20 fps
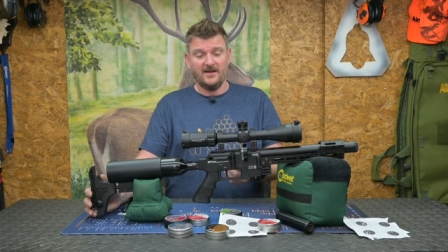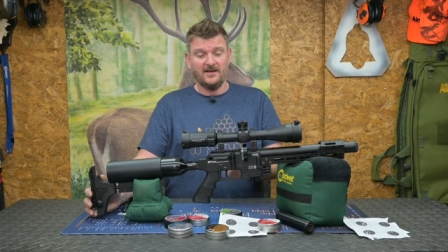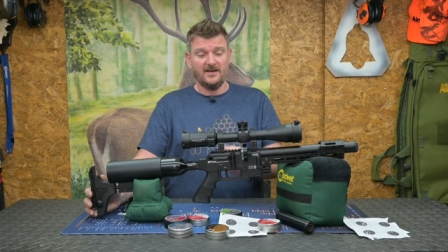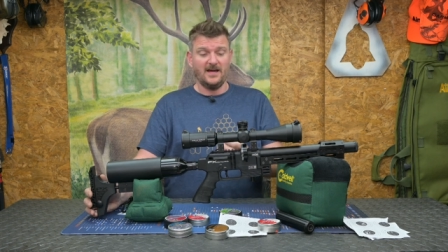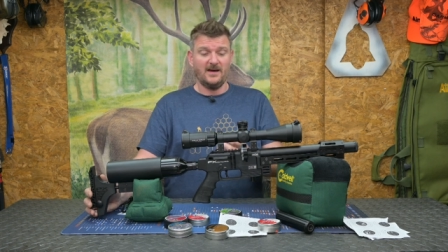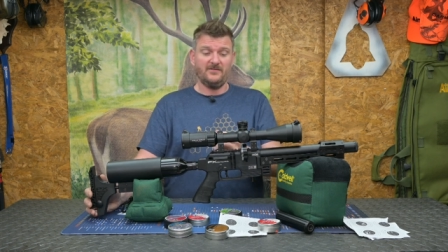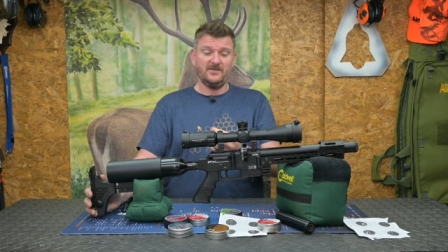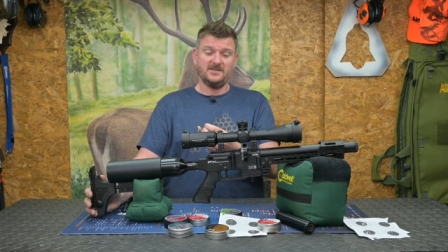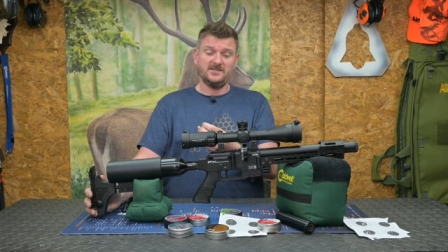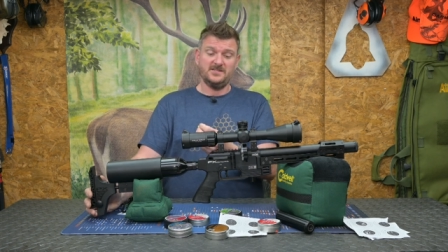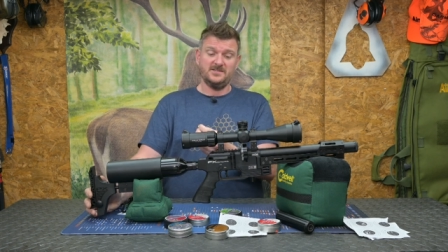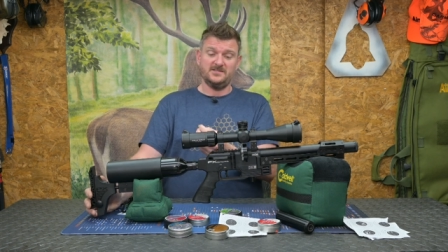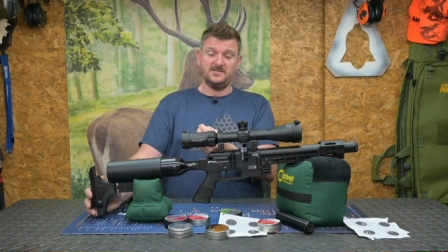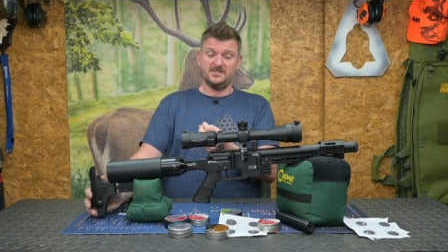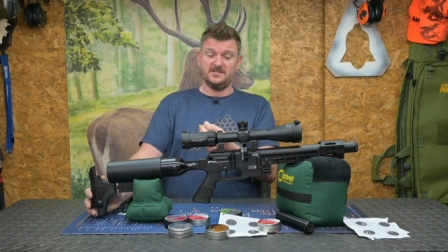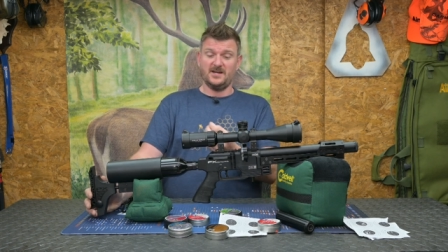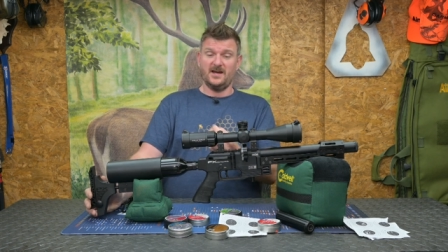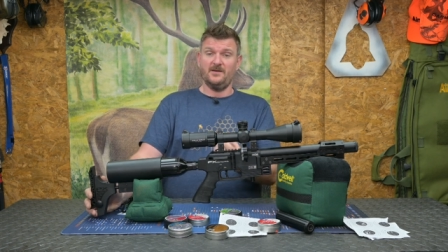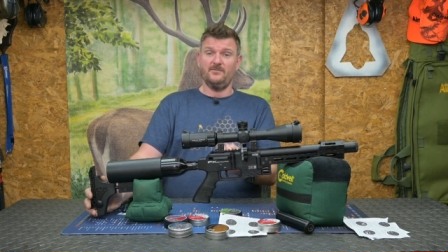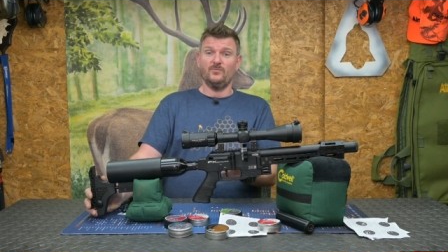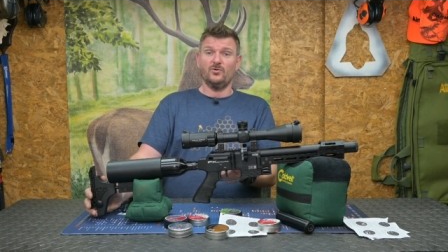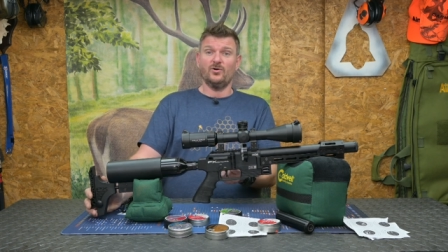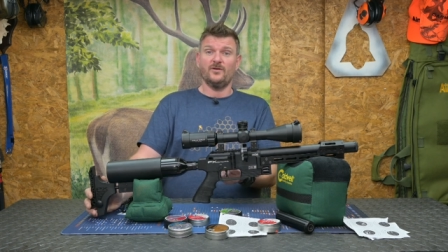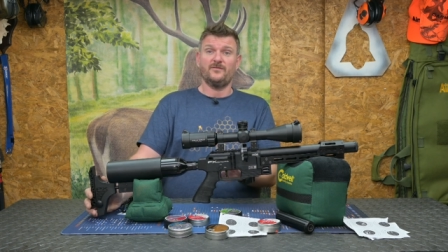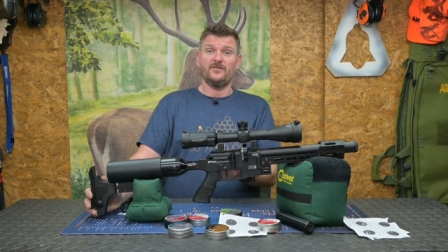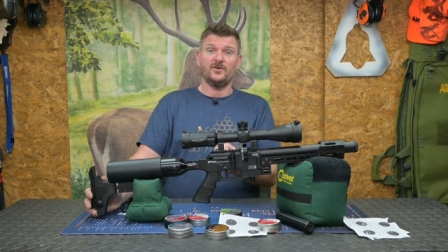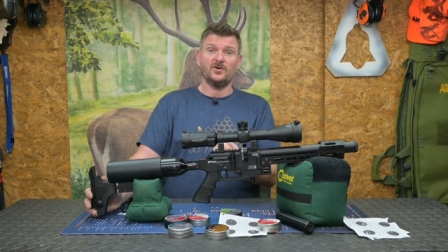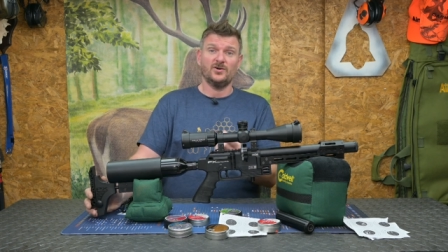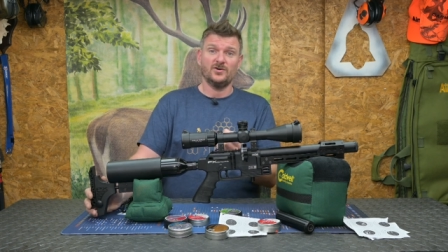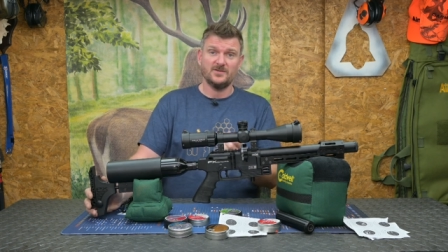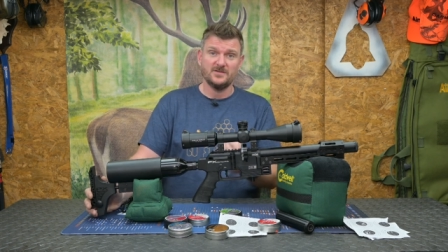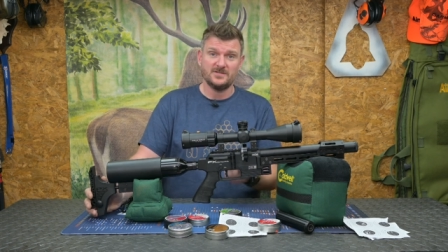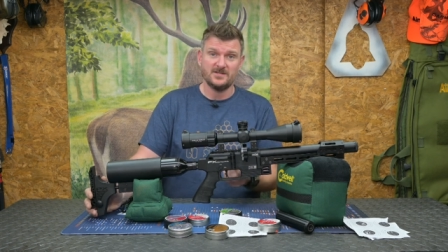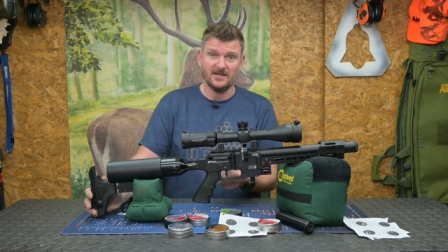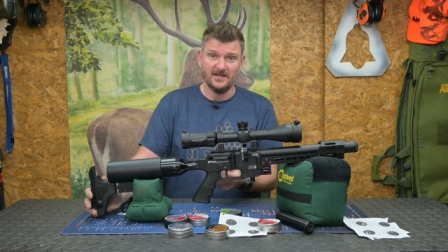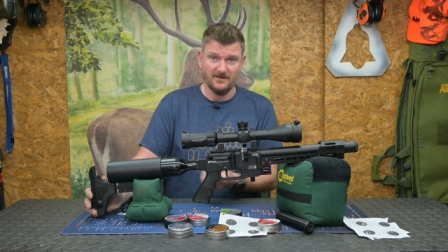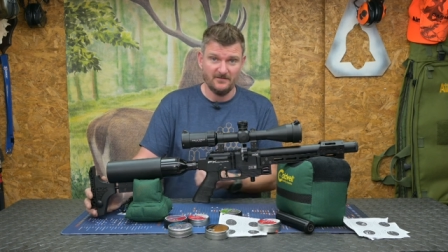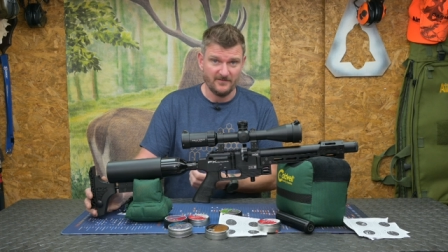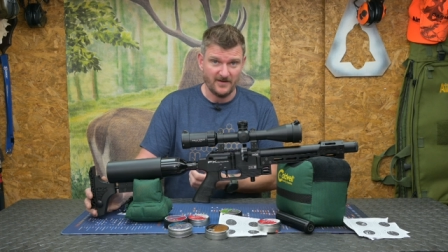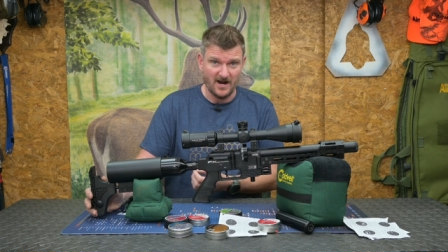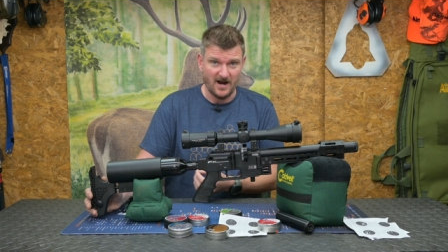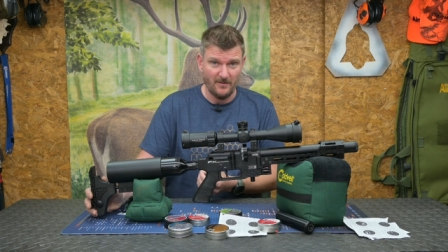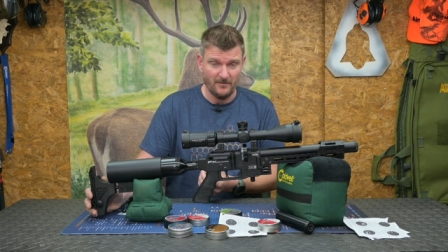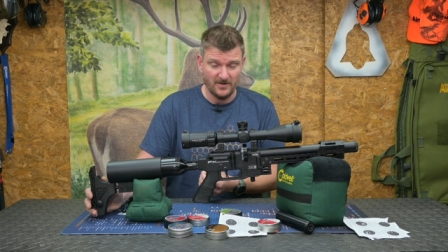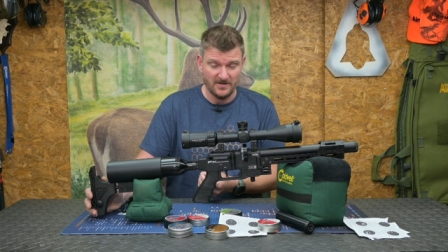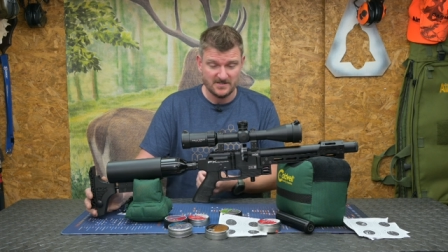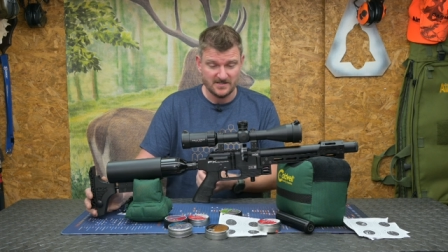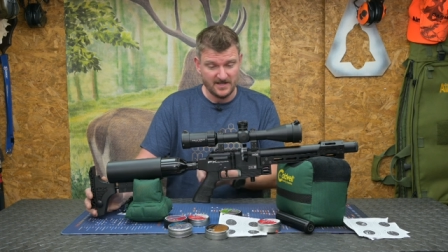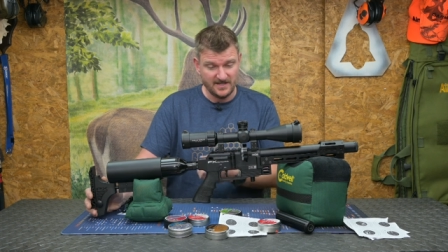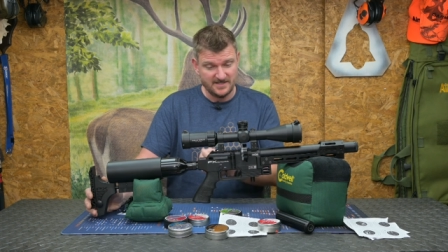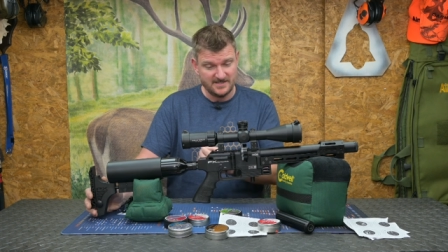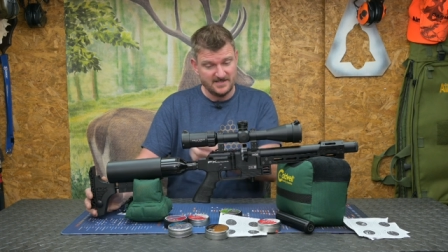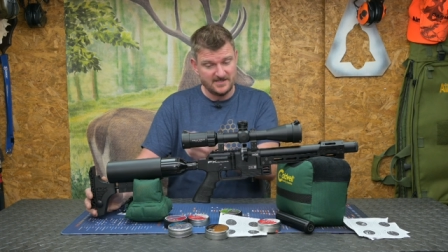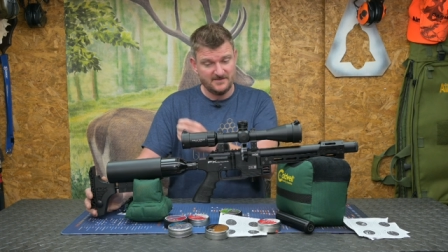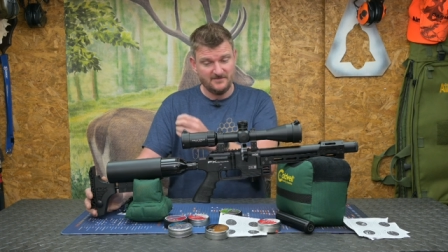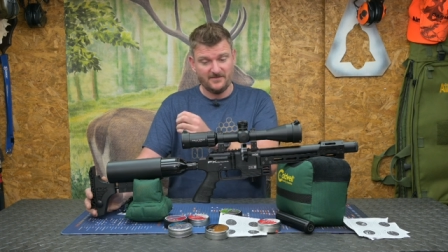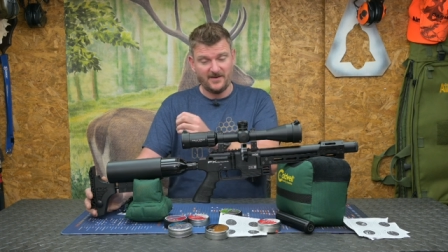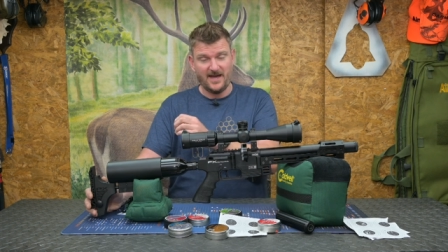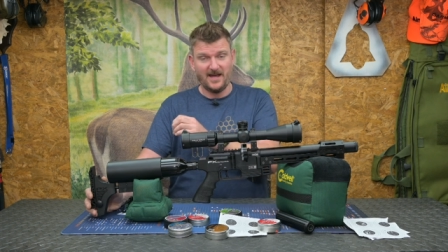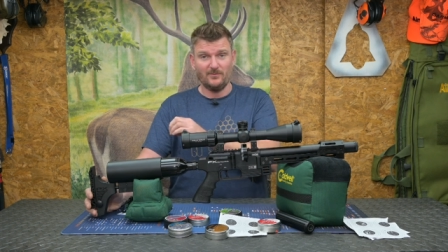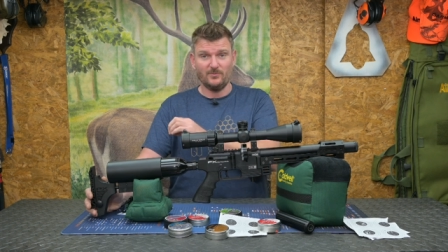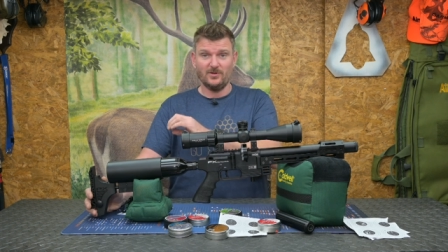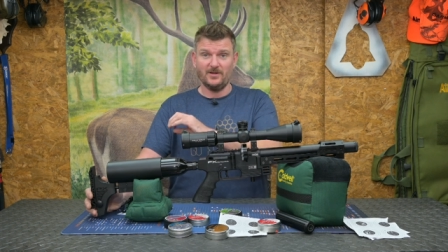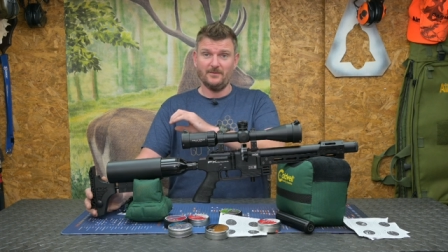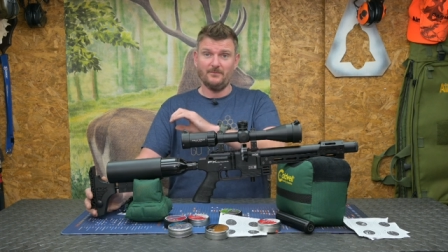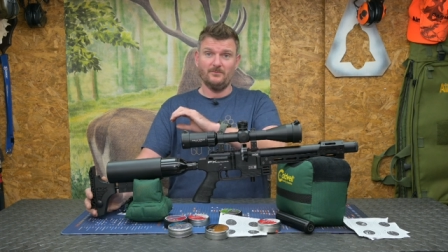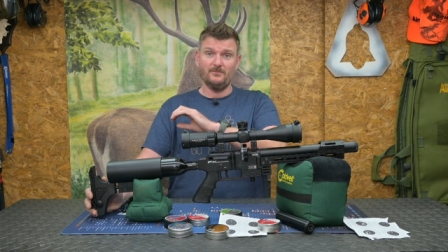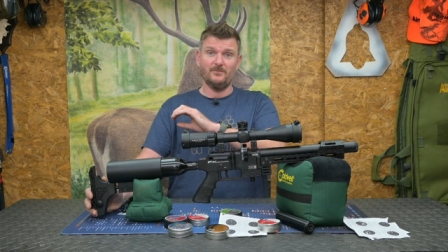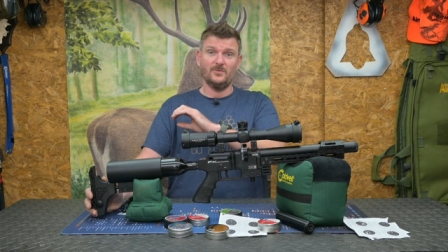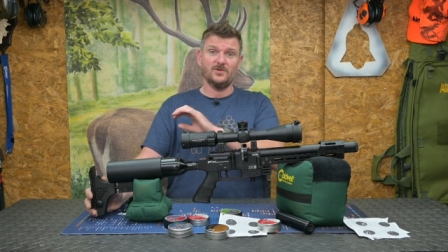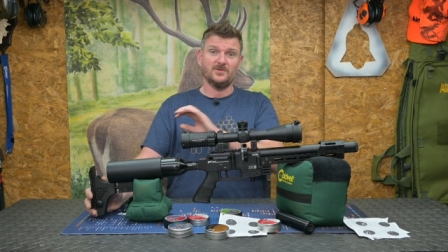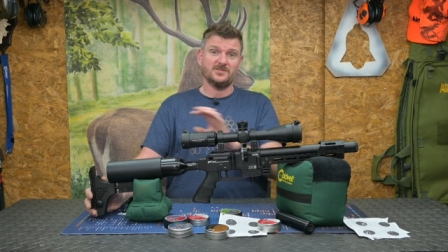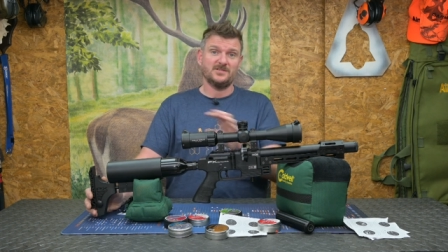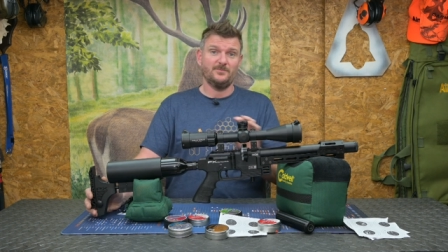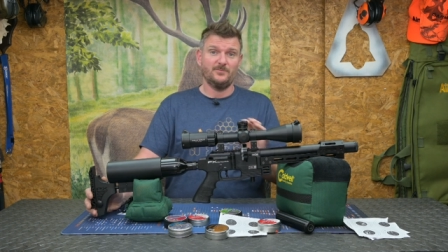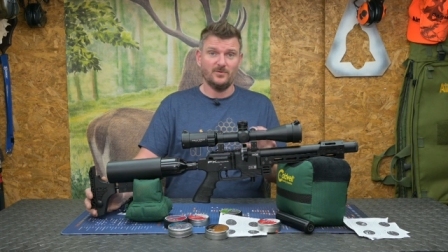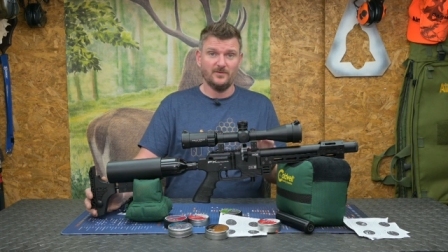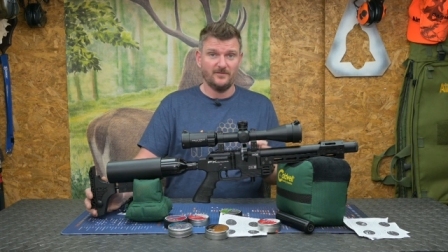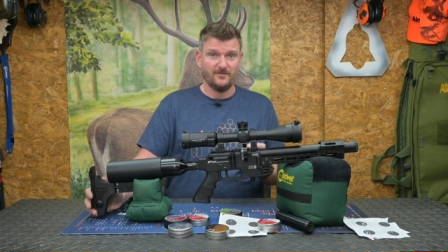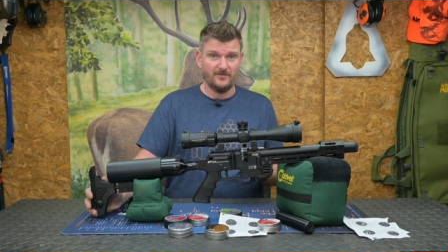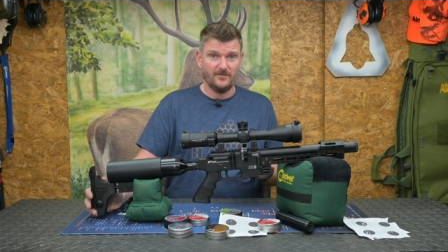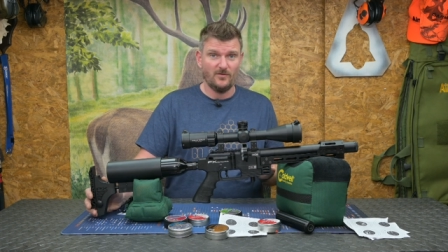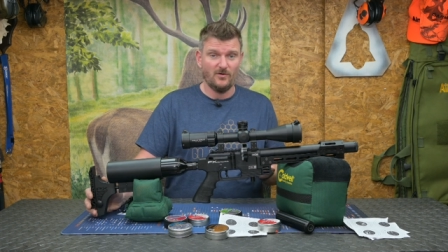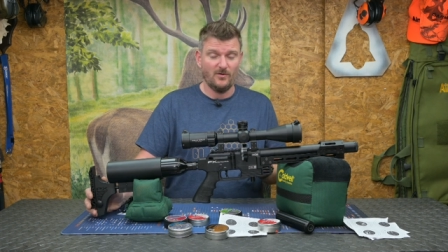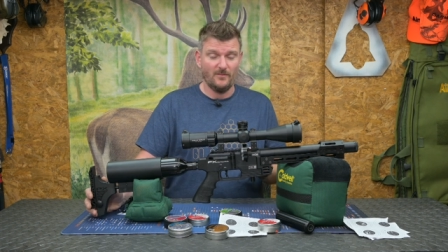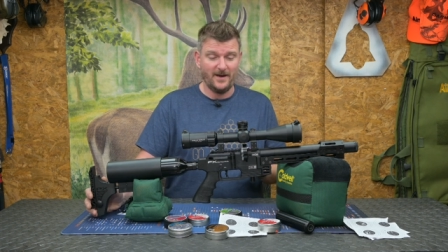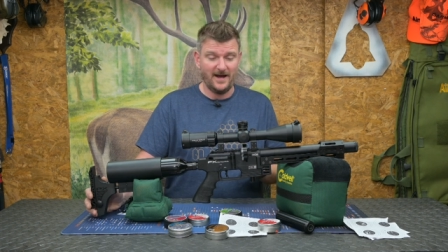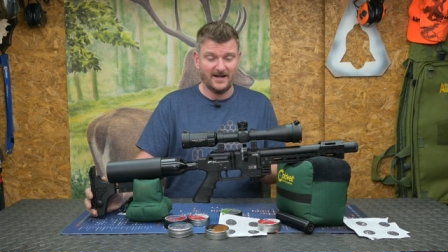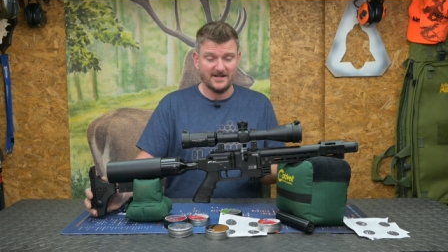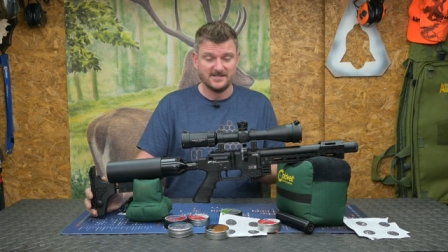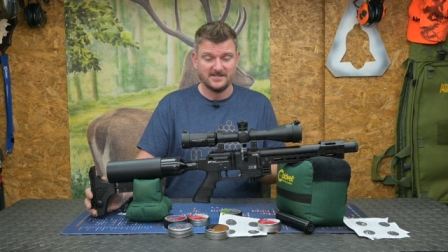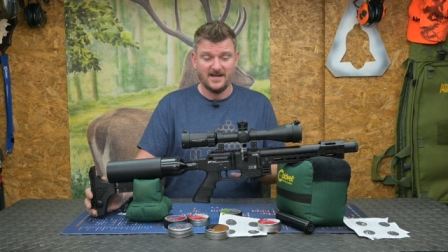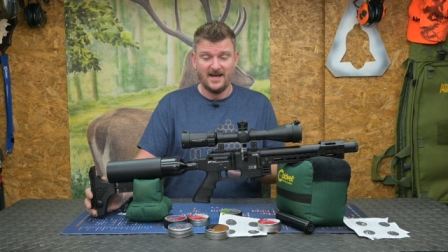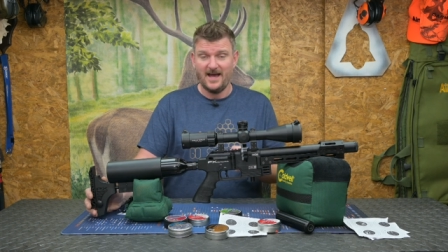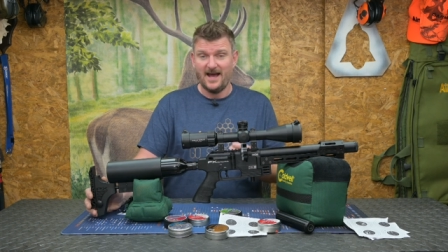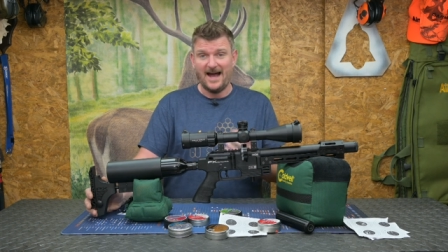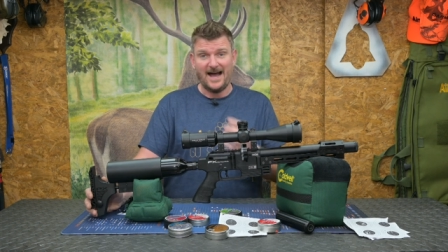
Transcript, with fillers: Now this is designed more for hunting environments and it is available in multiple formats.